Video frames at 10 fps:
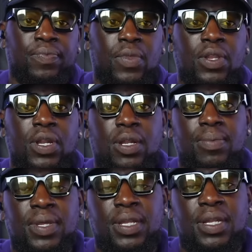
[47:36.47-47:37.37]
You know what I
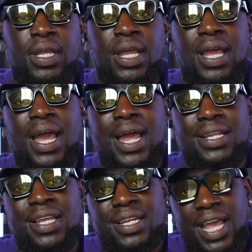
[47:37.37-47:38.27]
mean? And
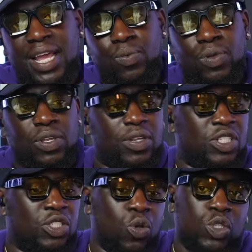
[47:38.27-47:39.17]
connect with
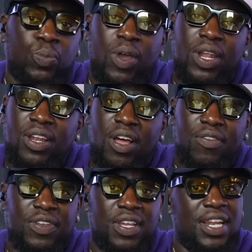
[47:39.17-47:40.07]
spread love,
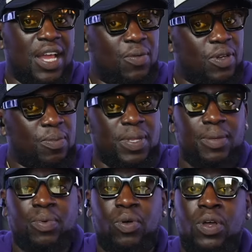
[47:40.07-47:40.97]
connect with the
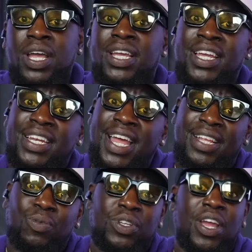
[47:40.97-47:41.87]
people, connect
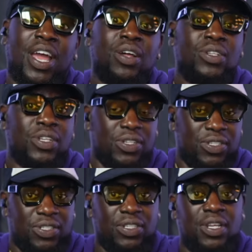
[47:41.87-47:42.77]
with your
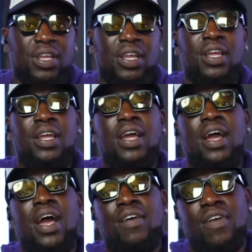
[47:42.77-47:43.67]
elders,
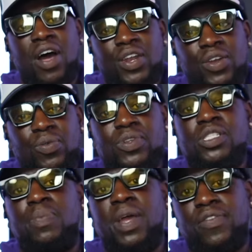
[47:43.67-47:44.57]
have honor and
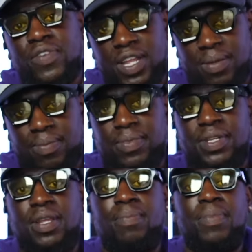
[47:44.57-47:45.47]
respect for them.
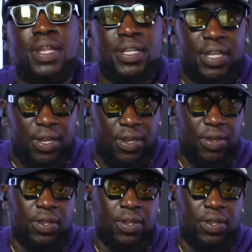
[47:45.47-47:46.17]
They've been here,